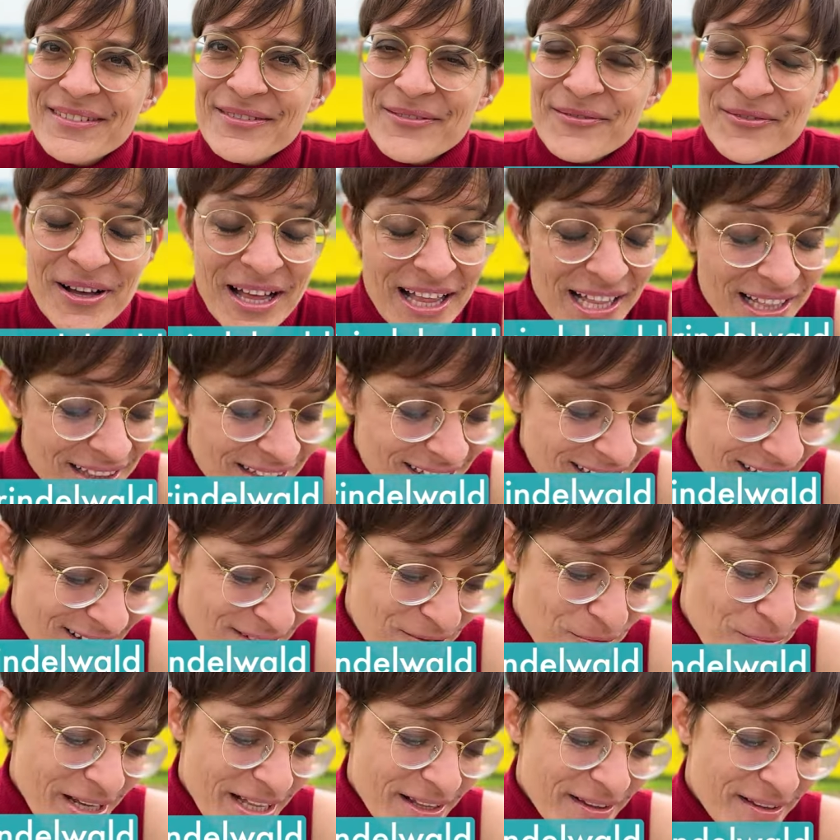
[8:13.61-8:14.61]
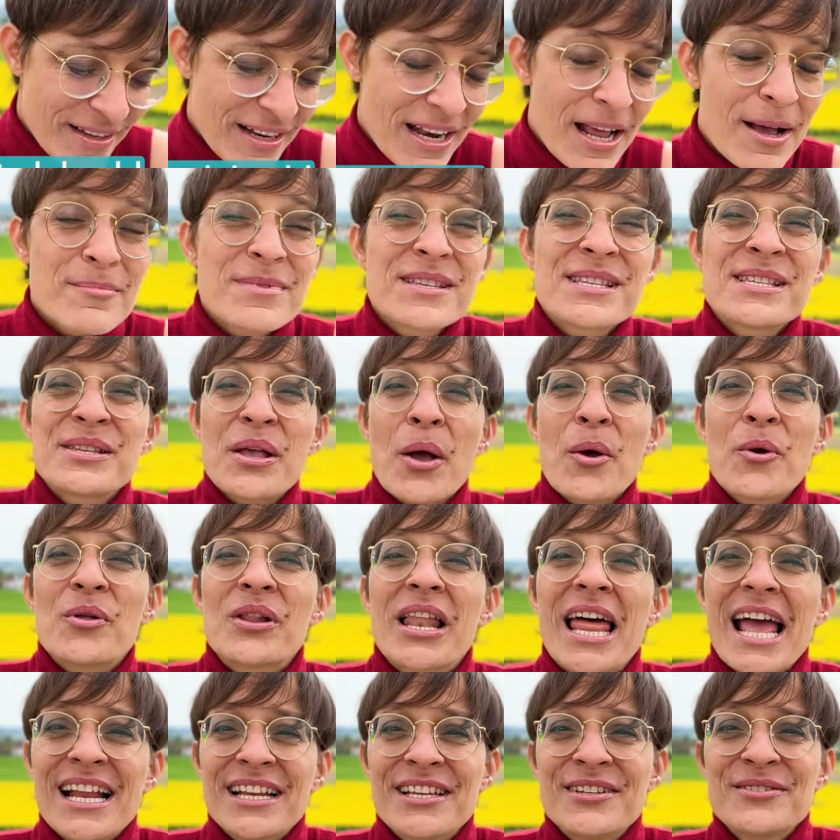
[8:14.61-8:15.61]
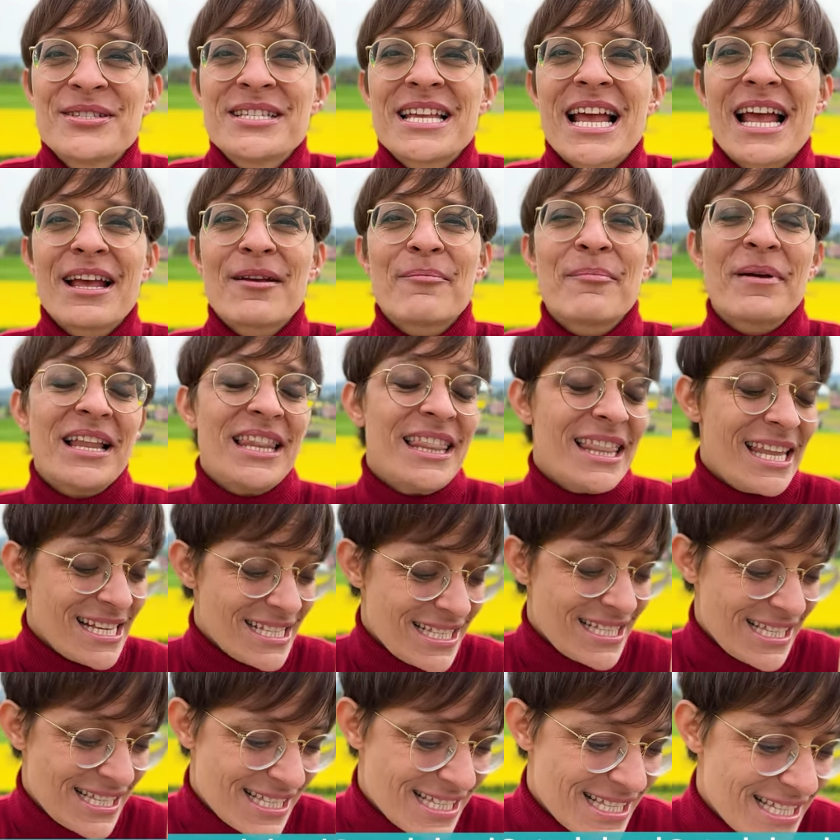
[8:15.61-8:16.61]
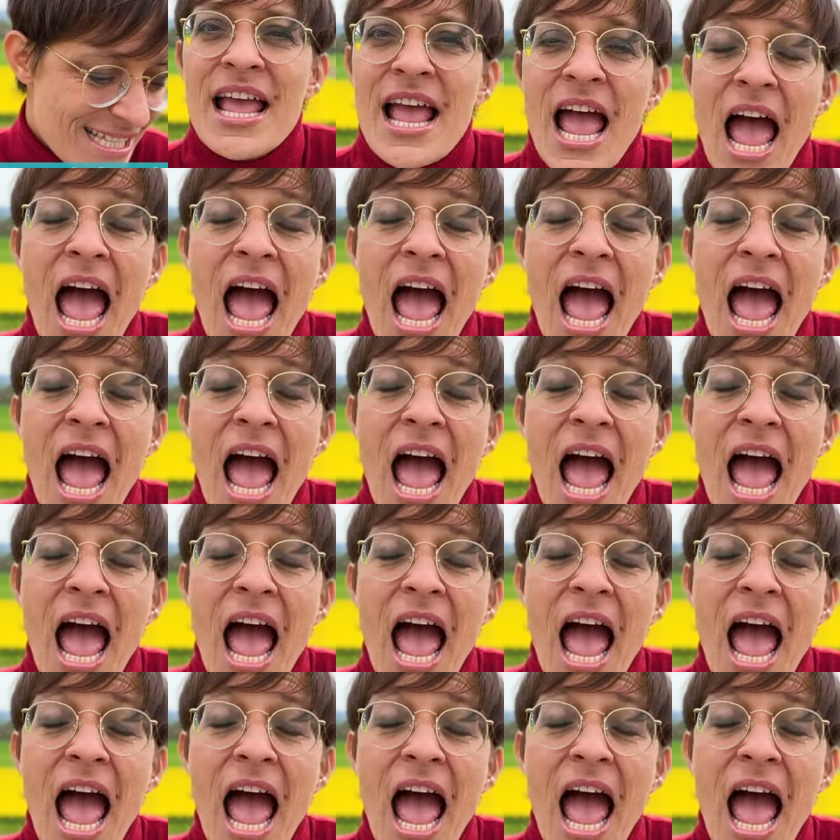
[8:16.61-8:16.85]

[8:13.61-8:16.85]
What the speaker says: Well done, well done. I'm so glad you take my lessons.